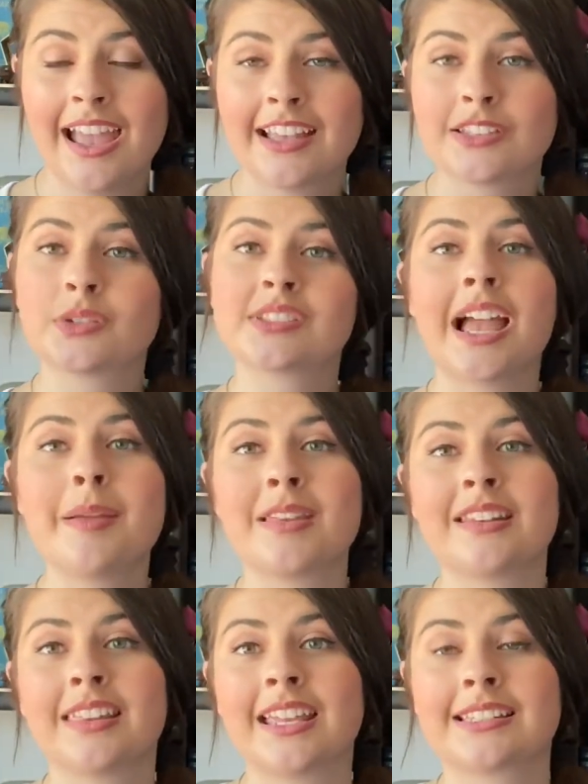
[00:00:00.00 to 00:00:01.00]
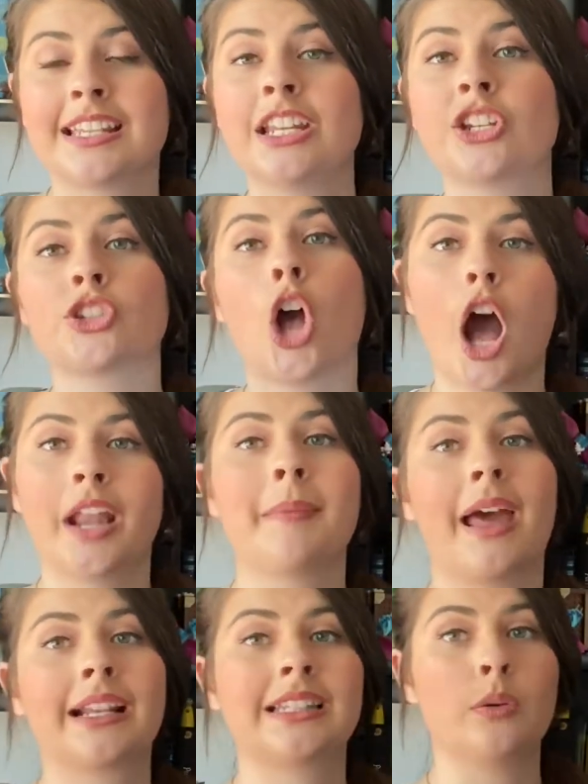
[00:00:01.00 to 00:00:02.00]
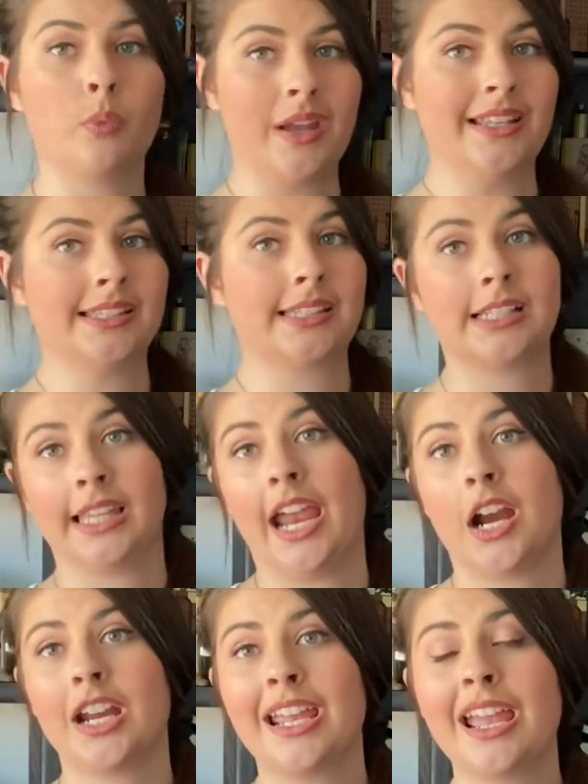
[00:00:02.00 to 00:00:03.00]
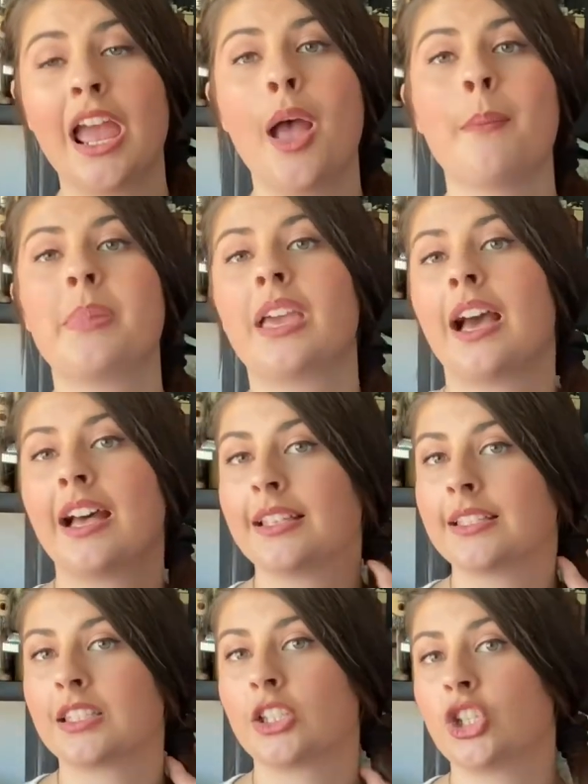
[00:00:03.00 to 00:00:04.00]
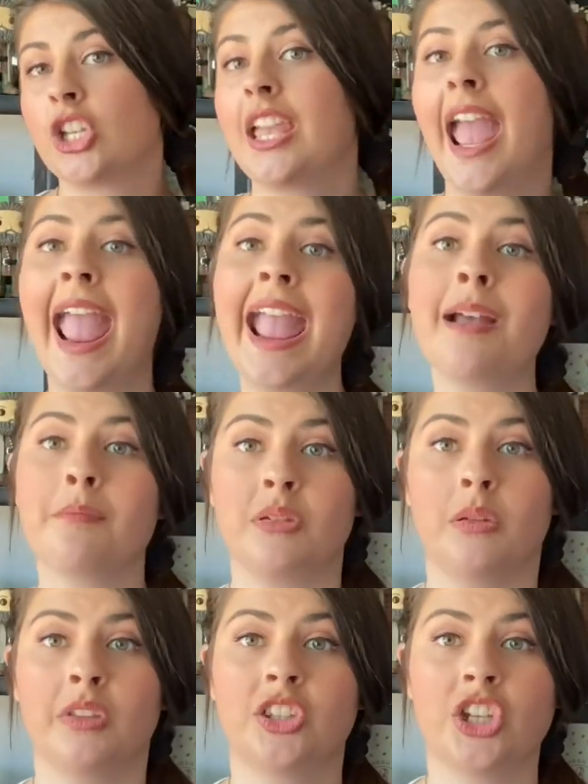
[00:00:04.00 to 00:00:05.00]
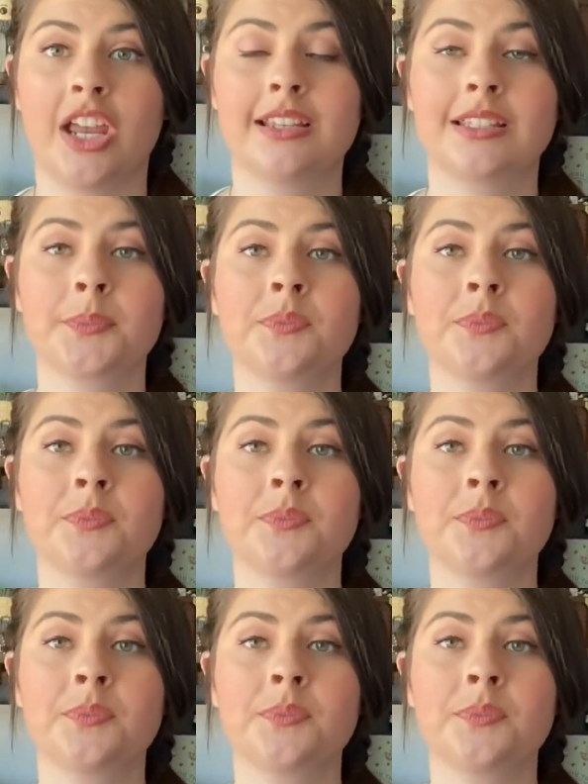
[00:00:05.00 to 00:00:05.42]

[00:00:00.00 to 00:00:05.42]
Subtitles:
So Simon thinks that he just automatically wins Clary because she can't be with Jace,